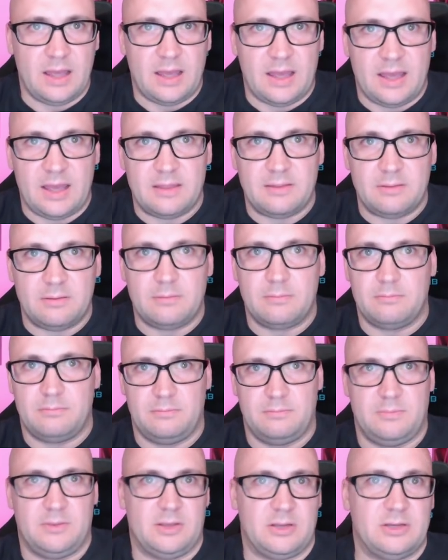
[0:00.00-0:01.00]
And
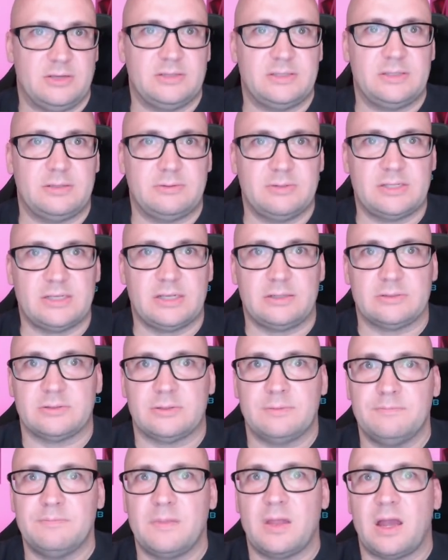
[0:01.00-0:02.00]
here's the
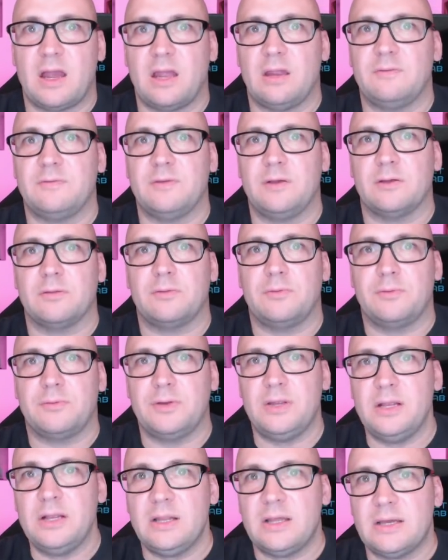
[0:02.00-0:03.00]
result. I've got
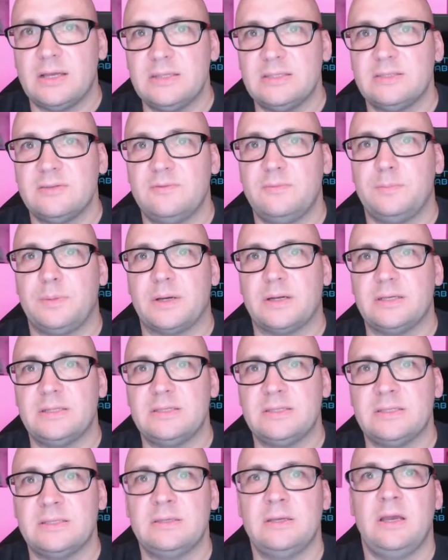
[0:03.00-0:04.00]
3 lines of
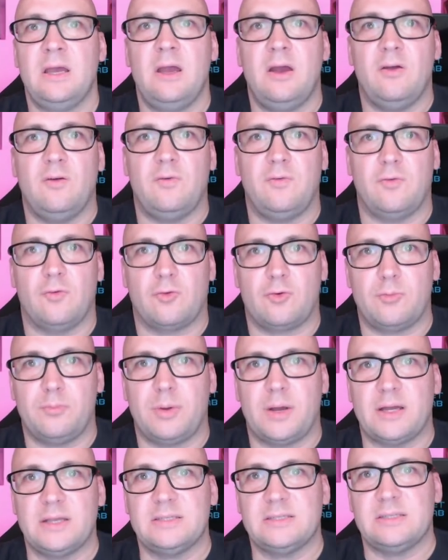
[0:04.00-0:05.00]
bytes, 4
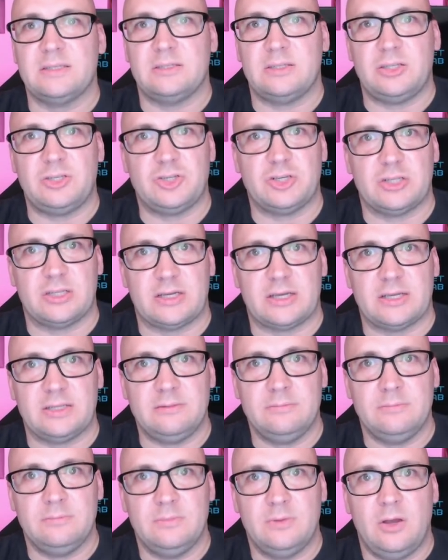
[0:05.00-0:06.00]
bytes in each
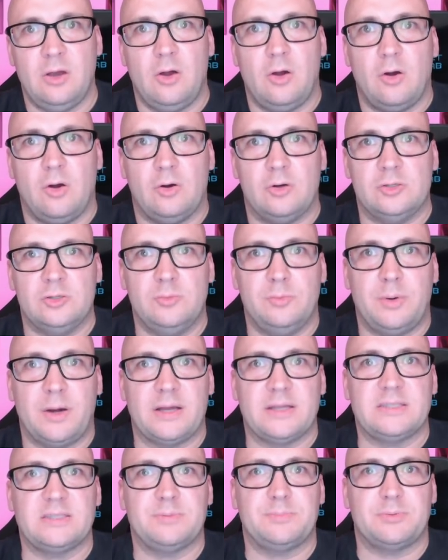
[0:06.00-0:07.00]
line, all
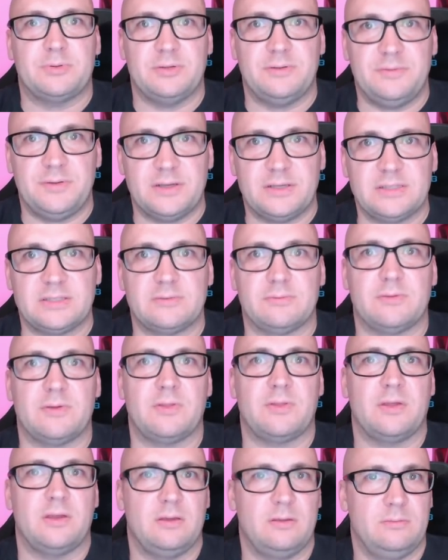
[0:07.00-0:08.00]
bytes prefixed
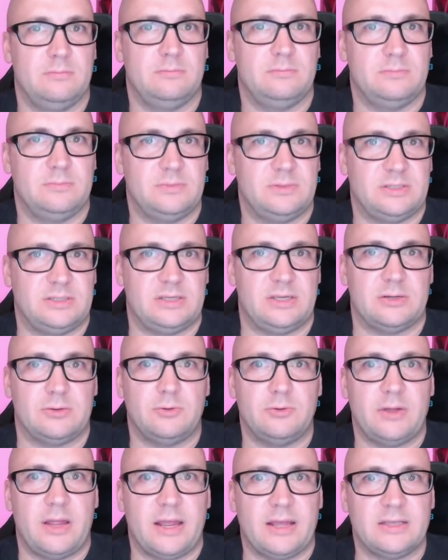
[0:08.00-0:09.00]
with
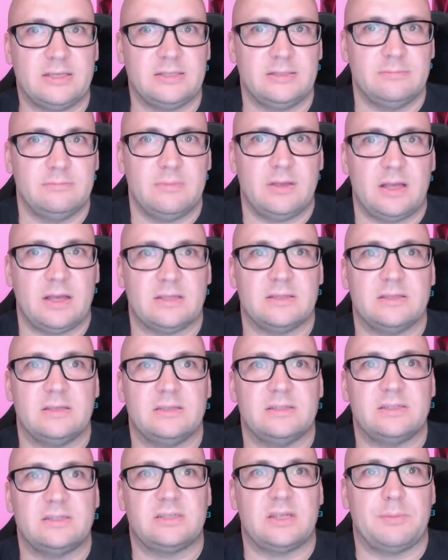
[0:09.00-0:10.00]
0x and
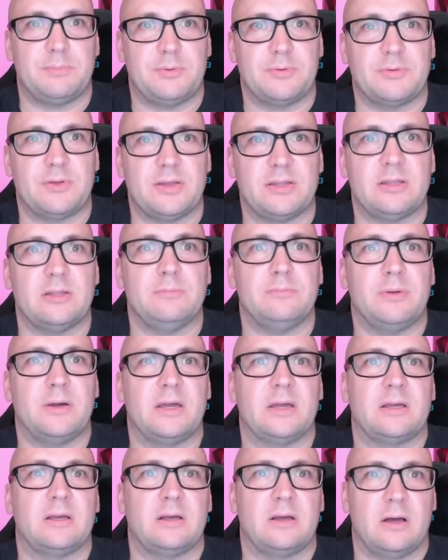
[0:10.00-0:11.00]
separated by
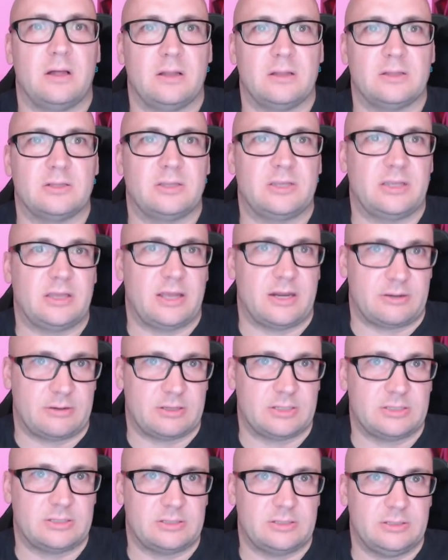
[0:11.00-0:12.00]
a colon
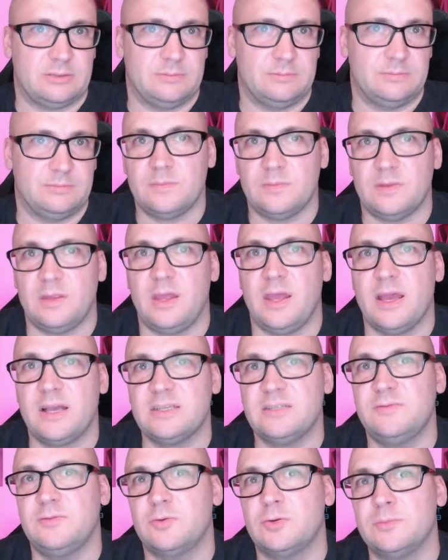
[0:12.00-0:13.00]
character. The
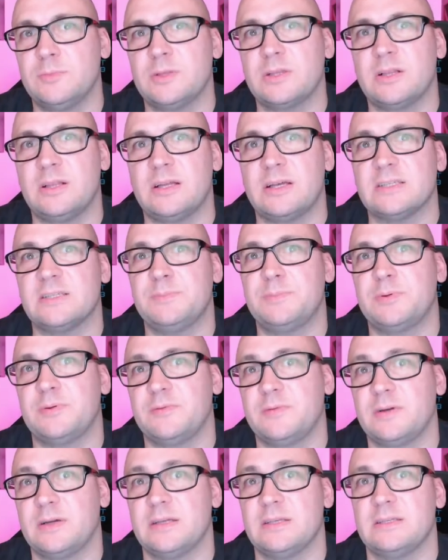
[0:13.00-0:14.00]
hexFormat class
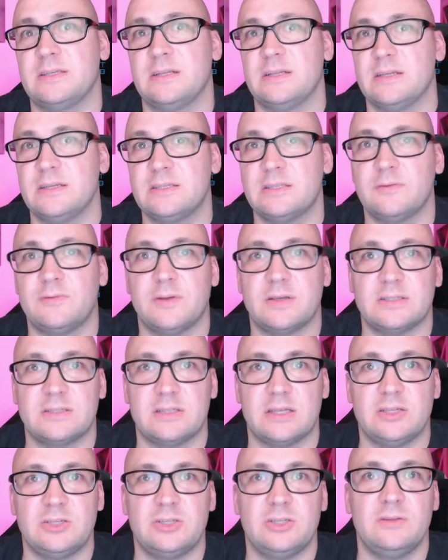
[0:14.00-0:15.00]
provides a list of
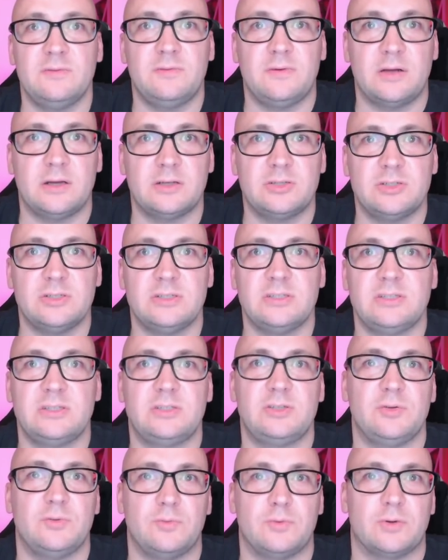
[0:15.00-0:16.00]
extension functions
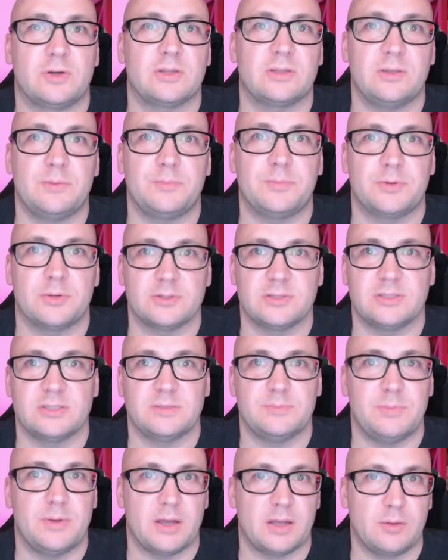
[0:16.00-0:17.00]
to work the process
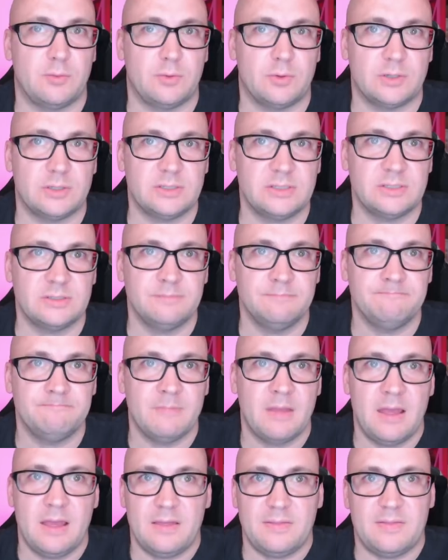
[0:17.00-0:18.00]
backwards.
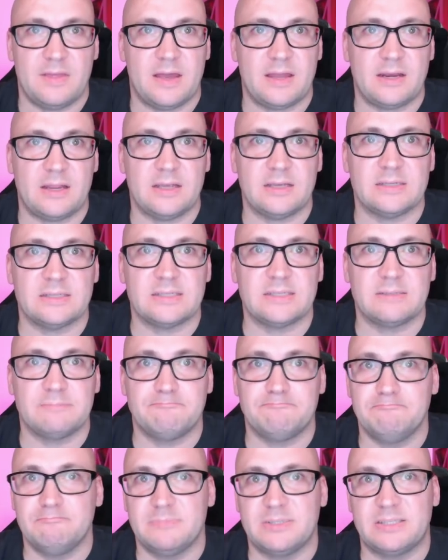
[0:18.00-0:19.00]
That is,
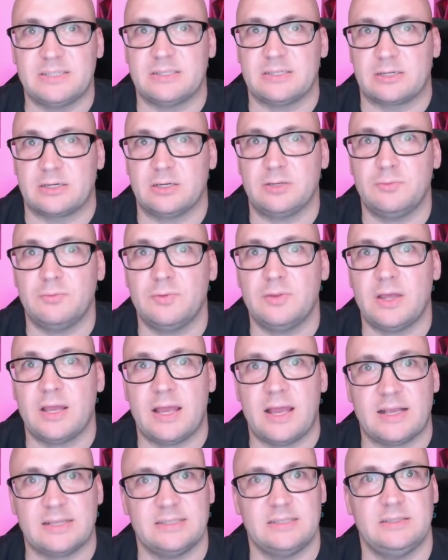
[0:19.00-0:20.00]
start with a
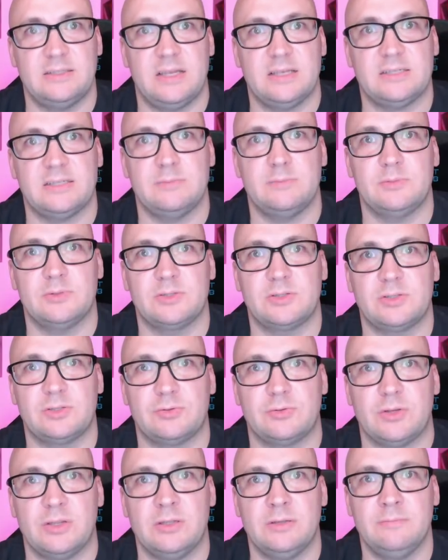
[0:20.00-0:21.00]
hexadecimal
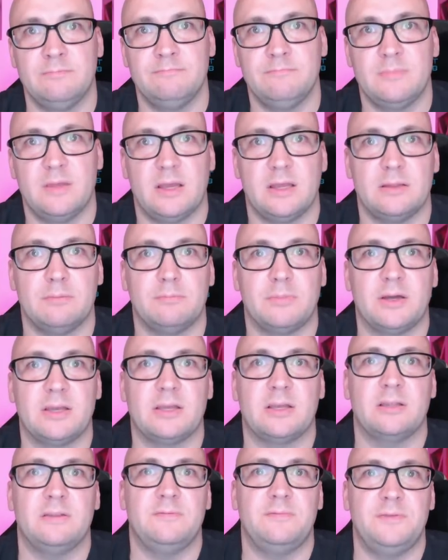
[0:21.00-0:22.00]
string, and by
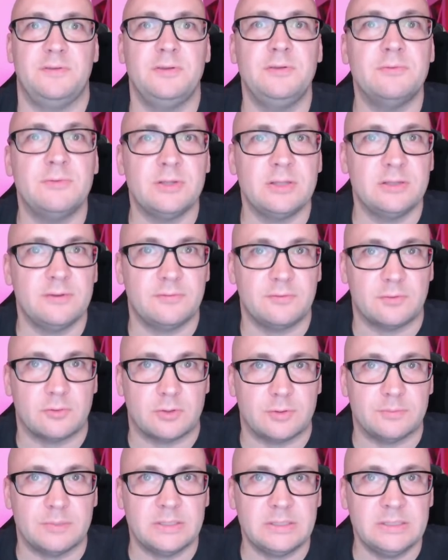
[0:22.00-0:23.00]
configuring the
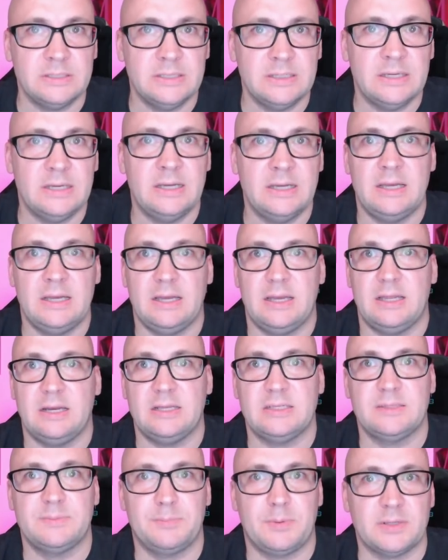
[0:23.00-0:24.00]
format, it
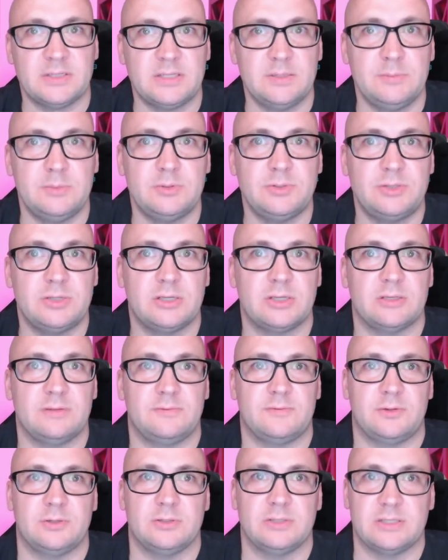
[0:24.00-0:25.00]
is possible to
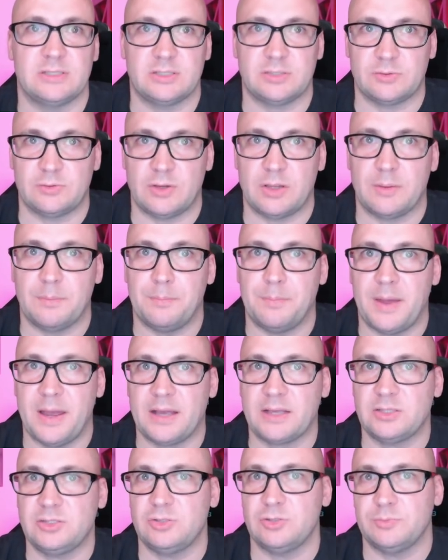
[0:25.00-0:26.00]
convert the string
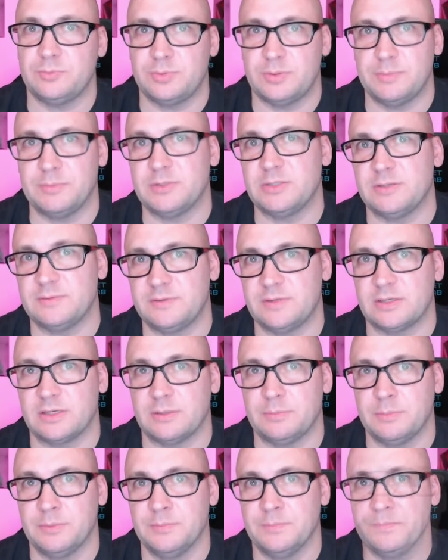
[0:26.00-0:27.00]
back to a primitive
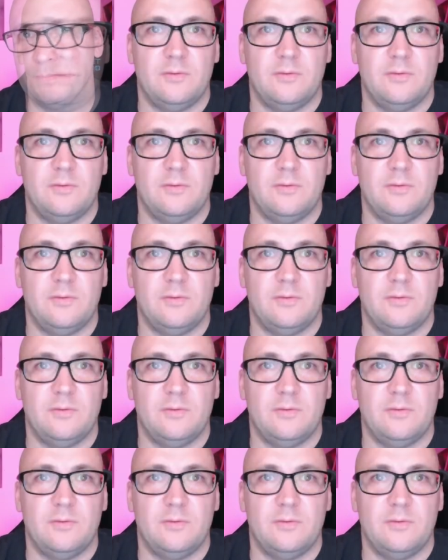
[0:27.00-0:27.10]
type.